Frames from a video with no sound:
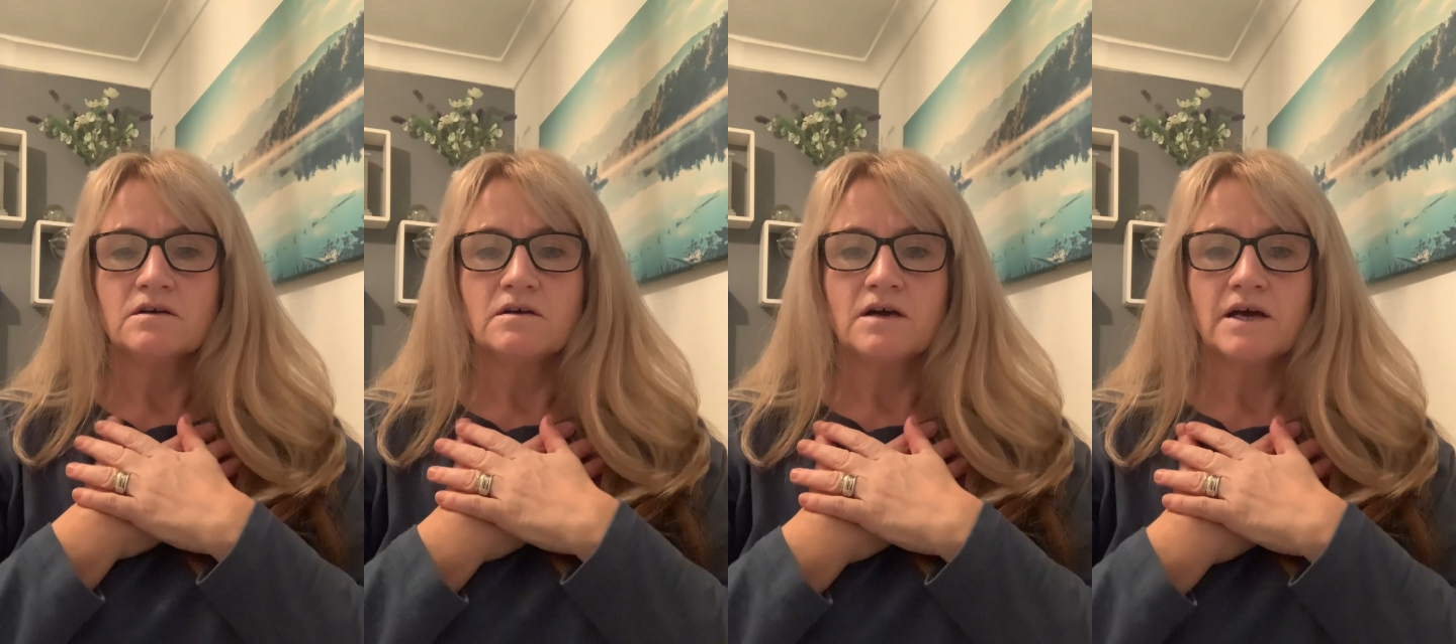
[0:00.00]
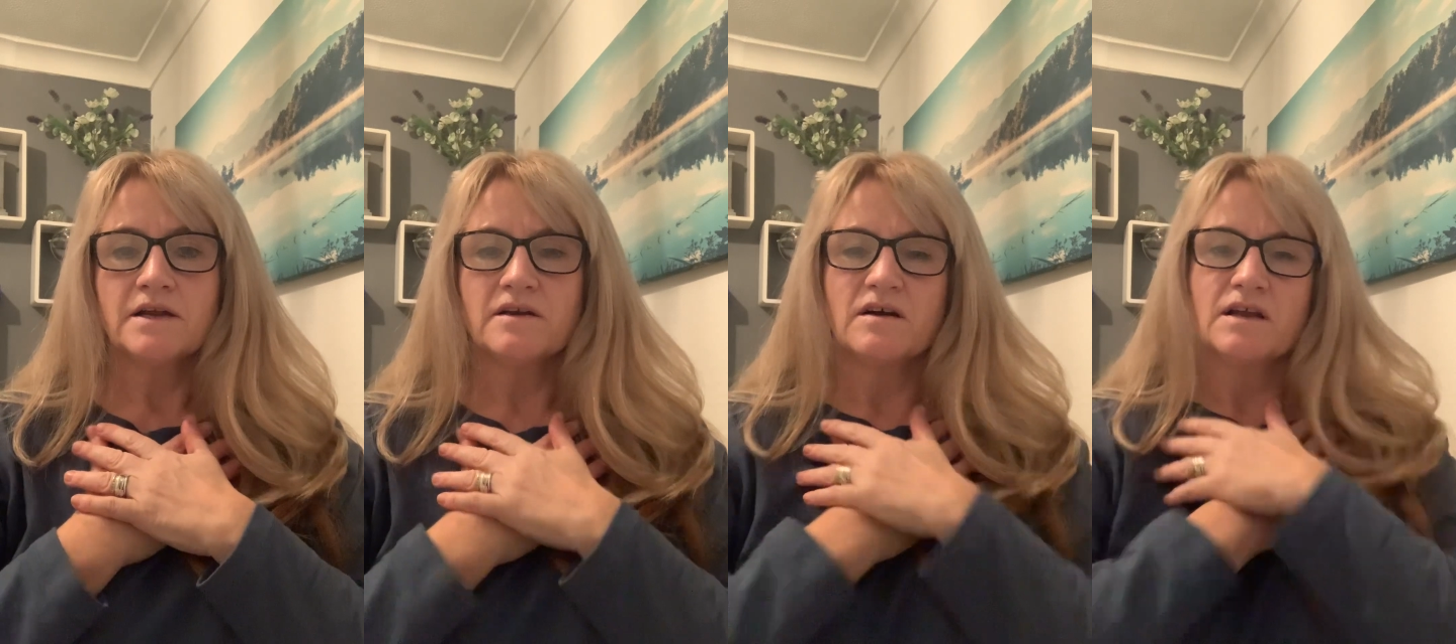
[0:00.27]

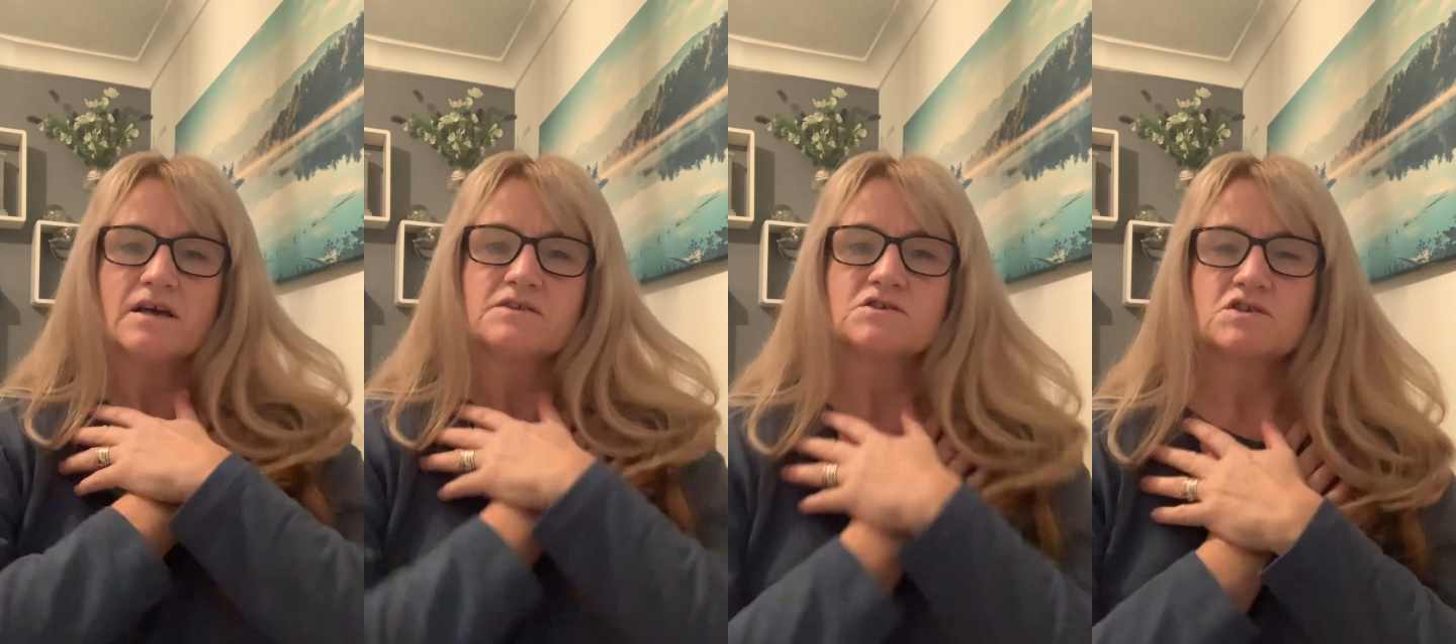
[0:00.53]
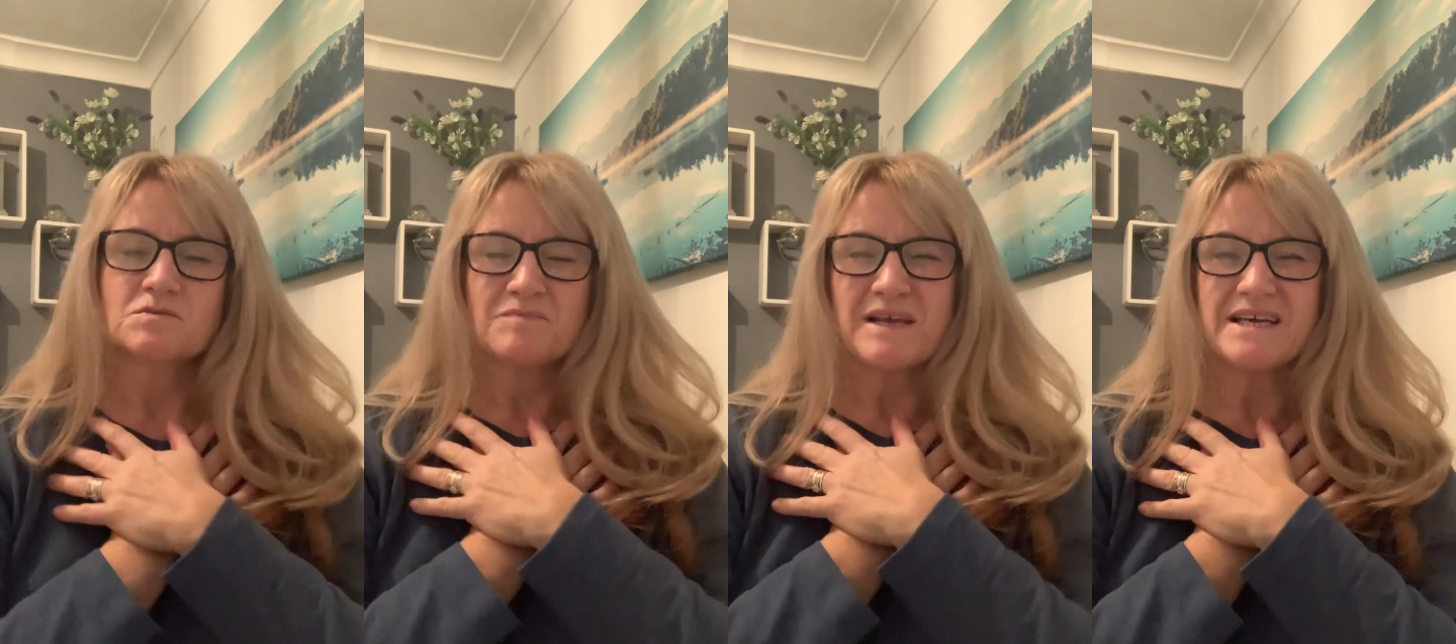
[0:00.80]
And I like to
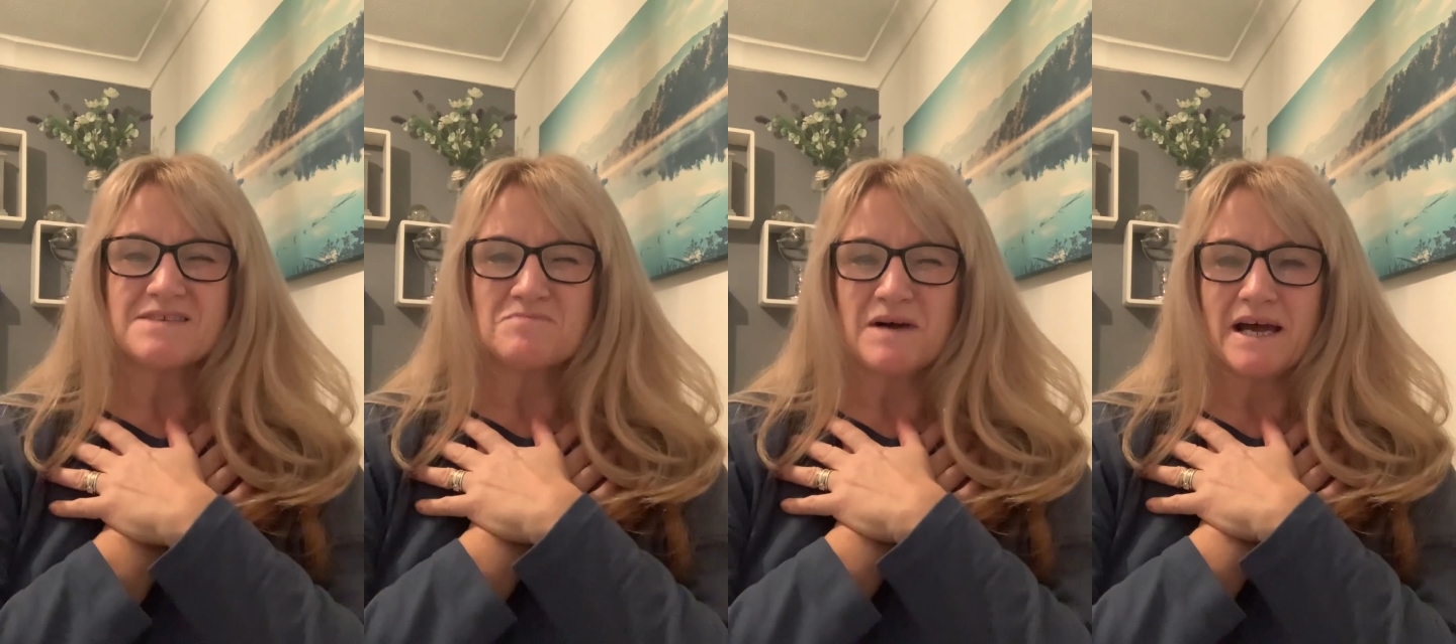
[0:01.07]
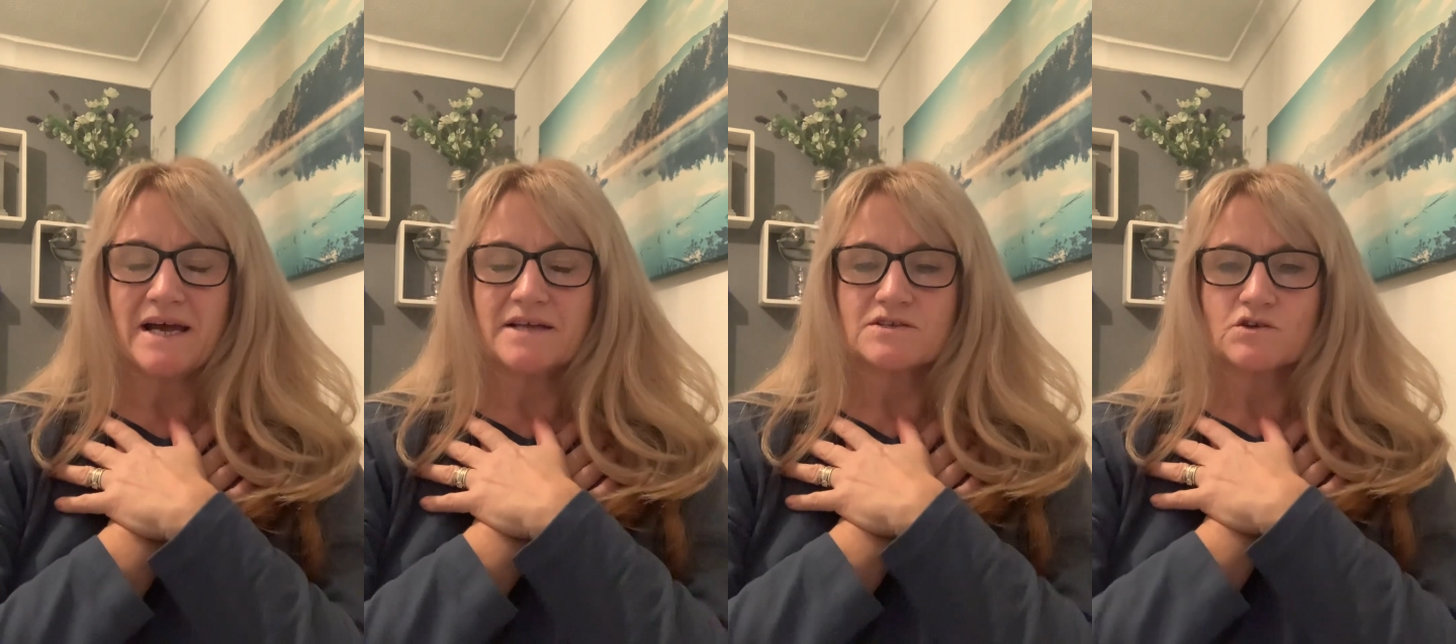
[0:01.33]
just place my
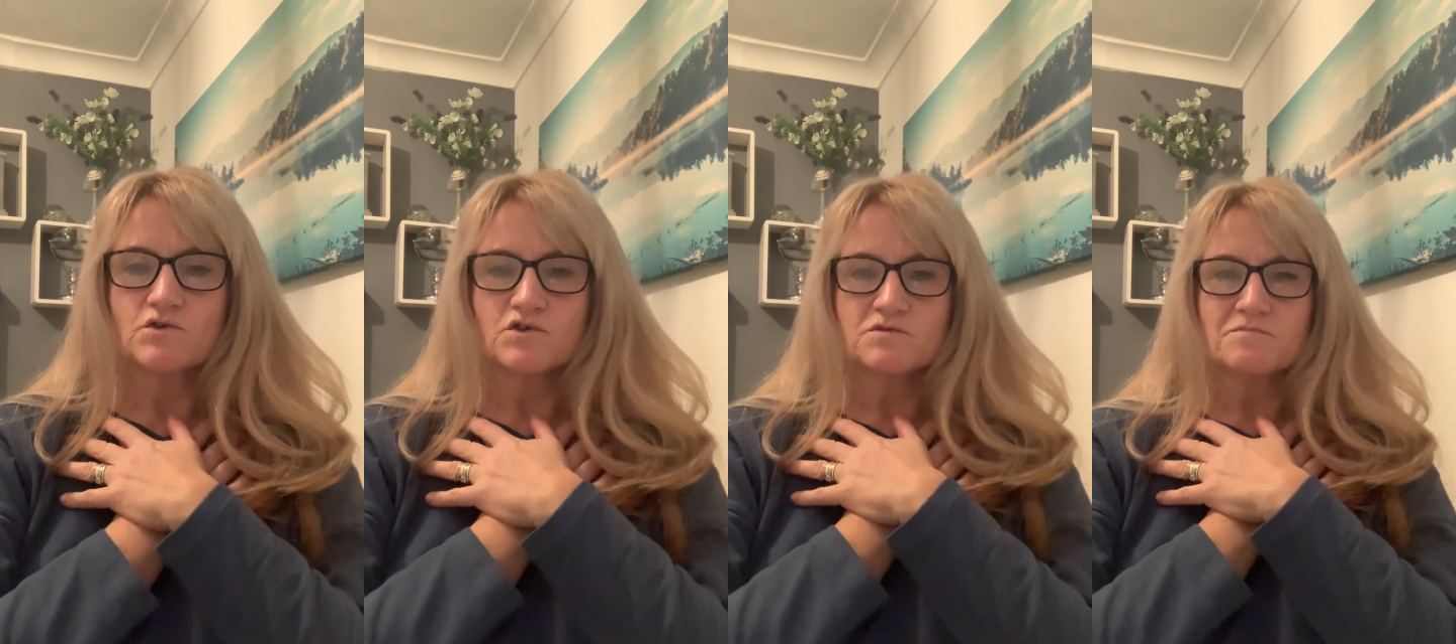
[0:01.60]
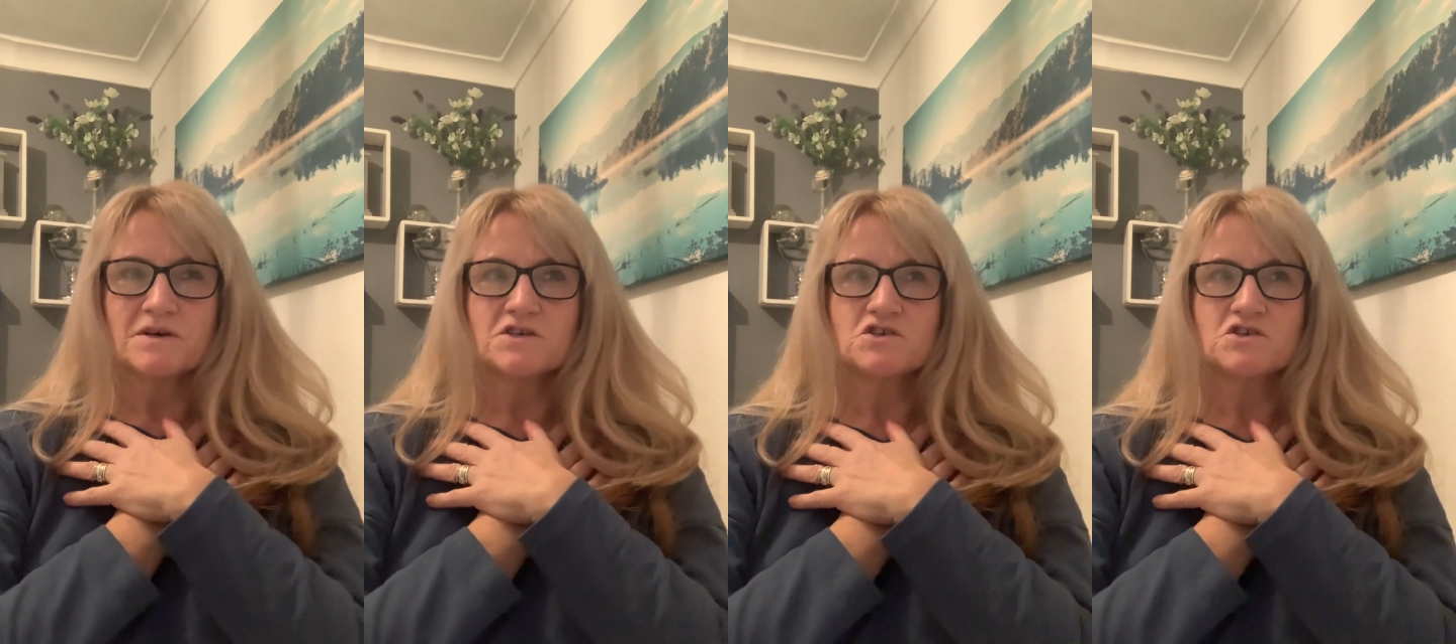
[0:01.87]
hands across my